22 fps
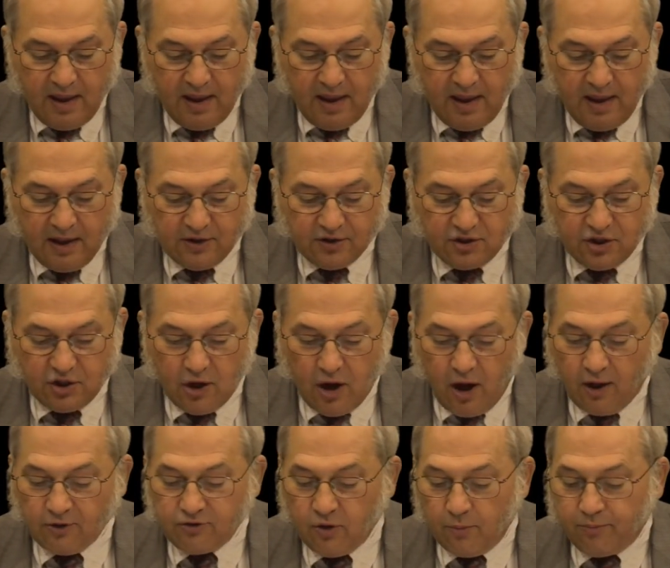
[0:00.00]
and she
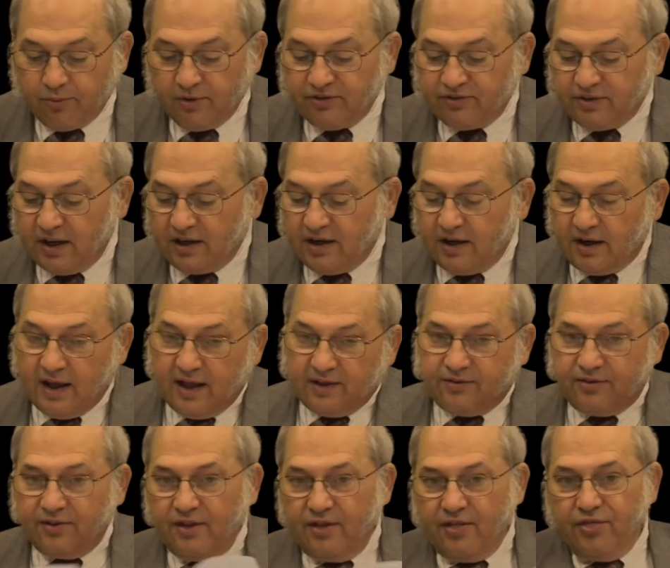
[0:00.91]
also presented
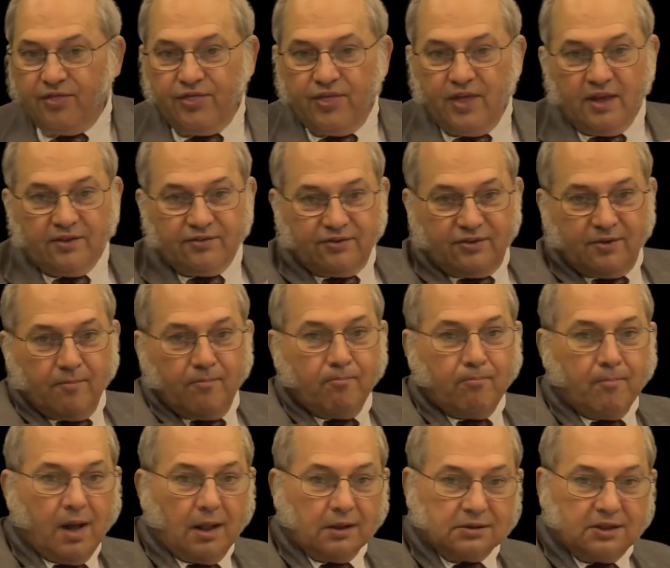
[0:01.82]
us this
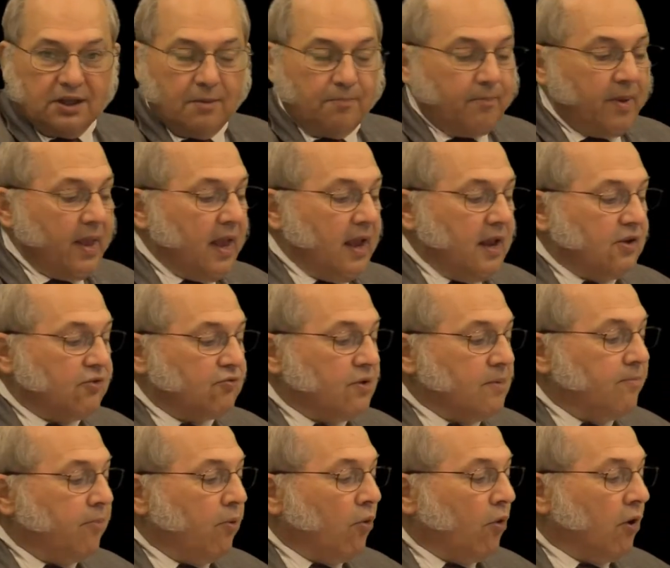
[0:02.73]
multi-page
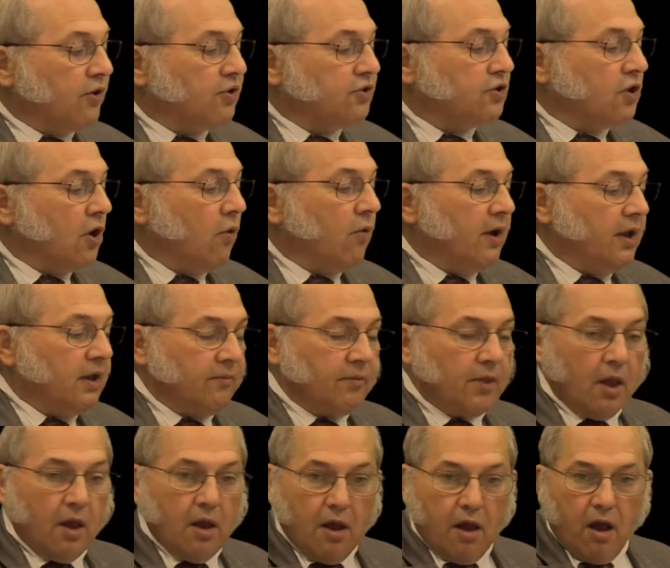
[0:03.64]
report showing
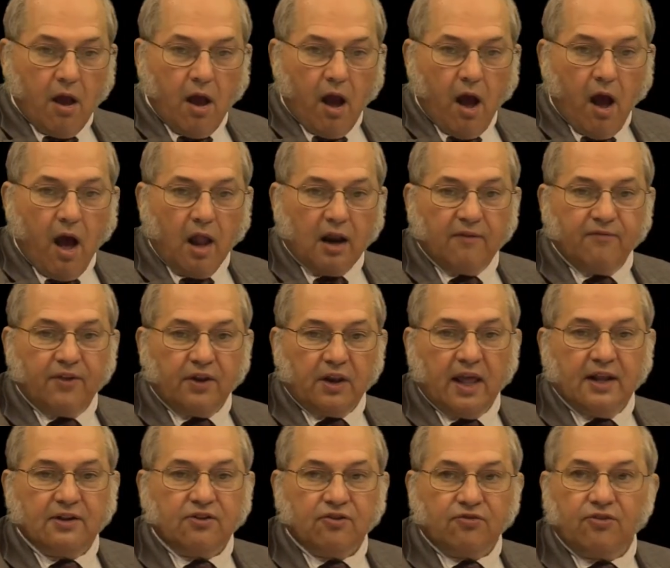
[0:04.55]
all of the
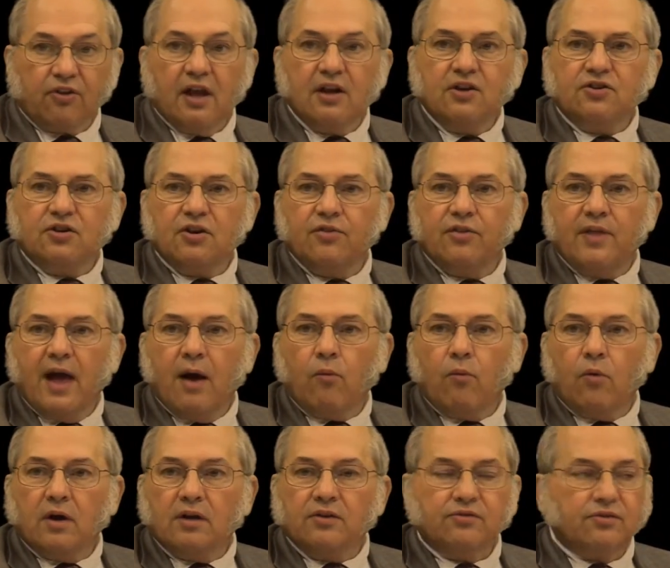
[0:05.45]
legislation that
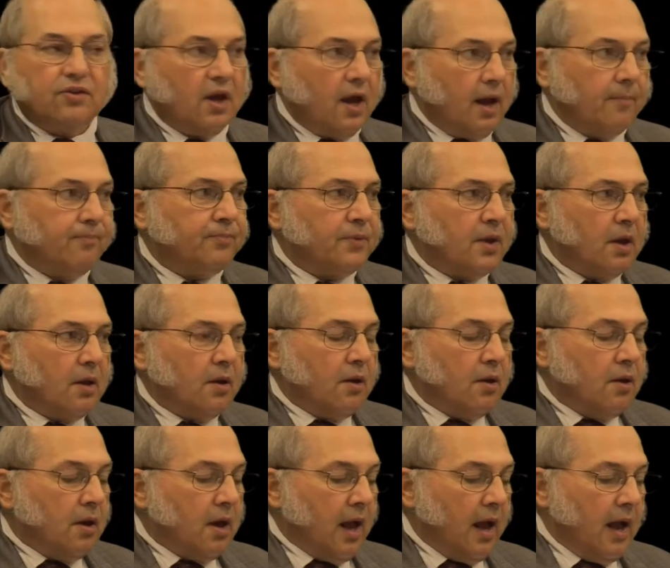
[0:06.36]
was
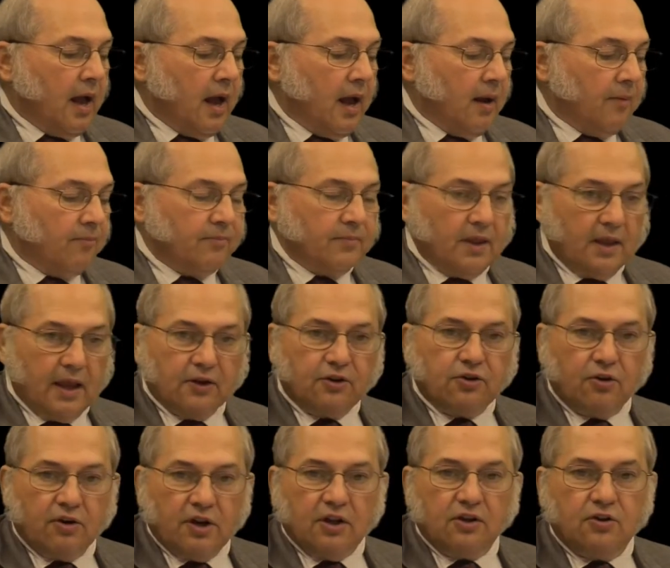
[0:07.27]

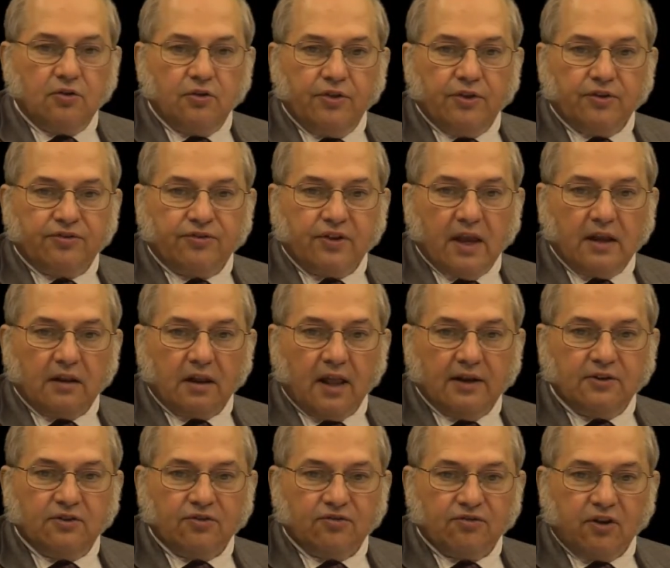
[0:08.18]
entered into the state
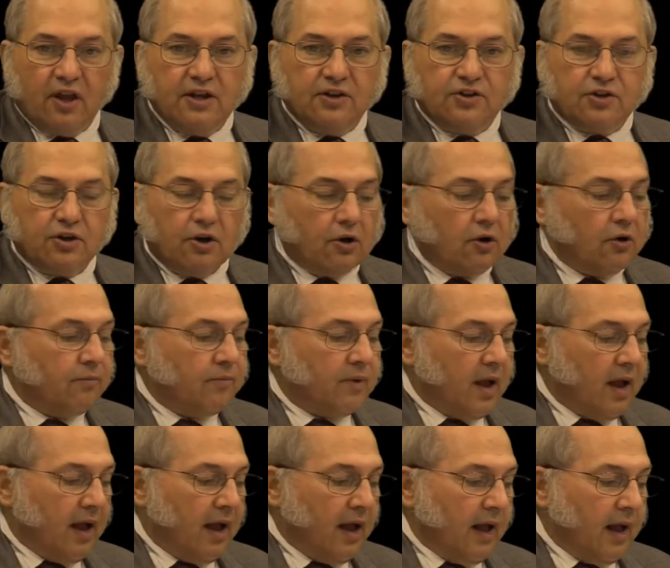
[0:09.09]

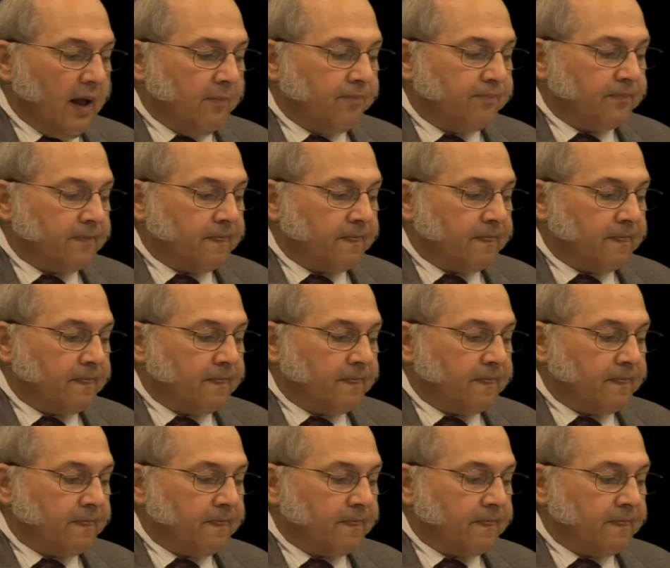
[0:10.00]
legislature